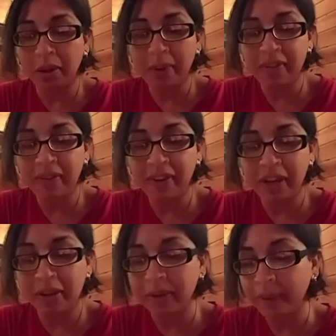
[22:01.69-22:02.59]
bit of
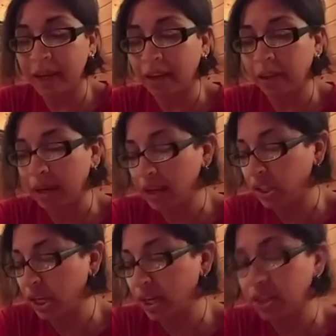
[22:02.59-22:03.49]
health. We've got a little bit of
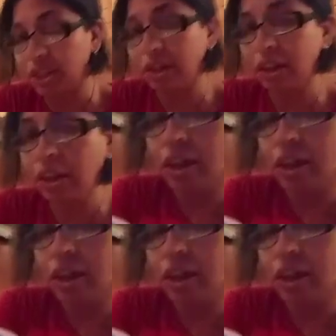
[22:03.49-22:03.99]
education.